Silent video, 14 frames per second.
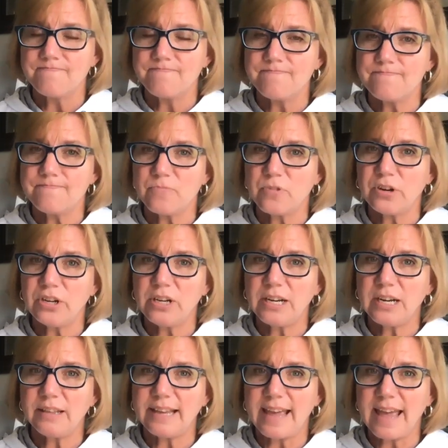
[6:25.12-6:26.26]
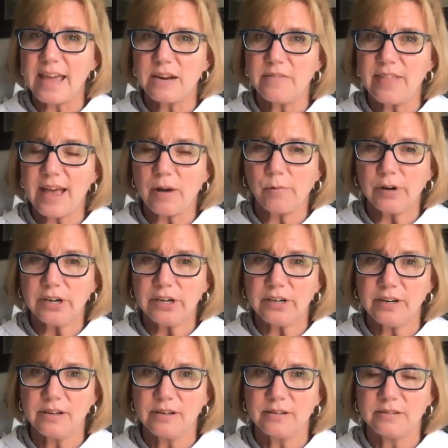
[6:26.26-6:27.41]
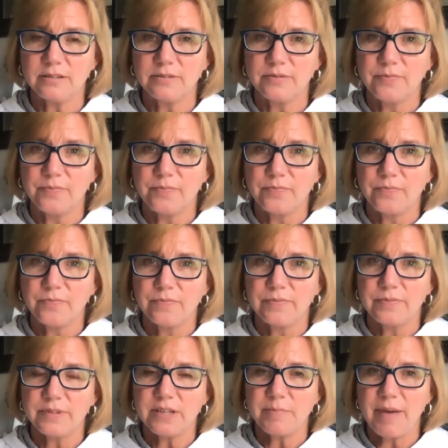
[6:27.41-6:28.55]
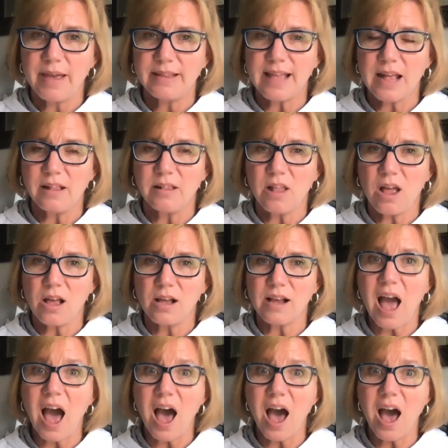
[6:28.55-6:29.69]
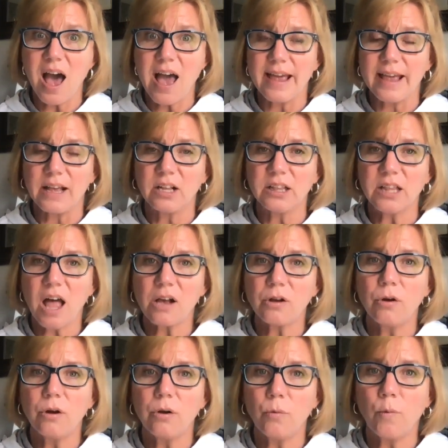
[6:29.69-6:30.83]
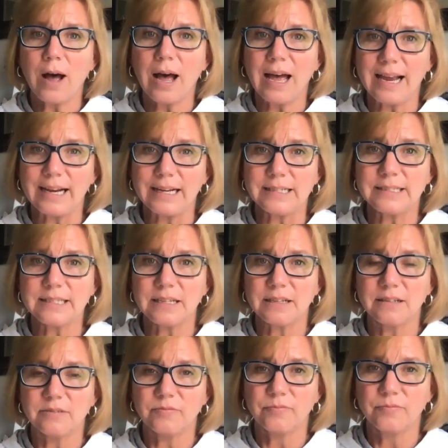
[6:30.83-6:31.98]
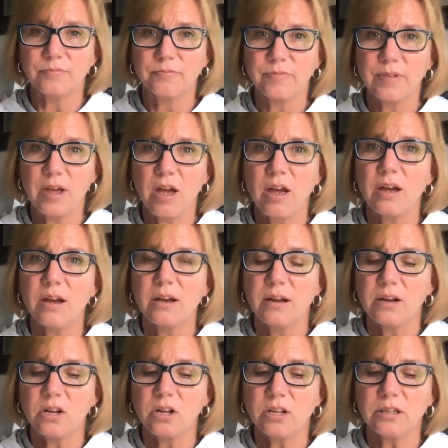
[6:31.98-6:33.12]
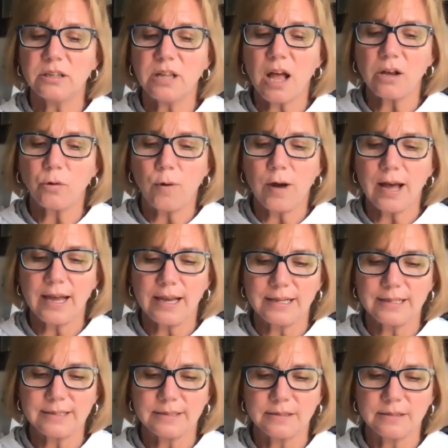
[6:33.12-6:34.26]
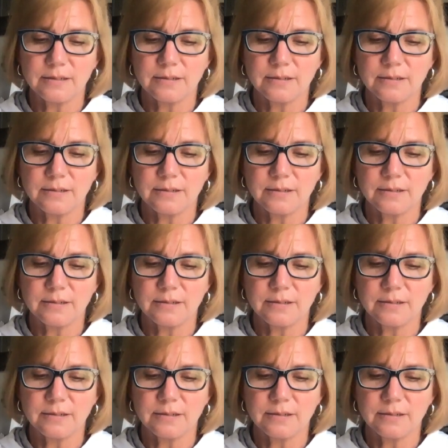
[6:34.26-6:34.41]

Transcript: What do you need at the end of that word to make that long I? Clockwise. Clockwise.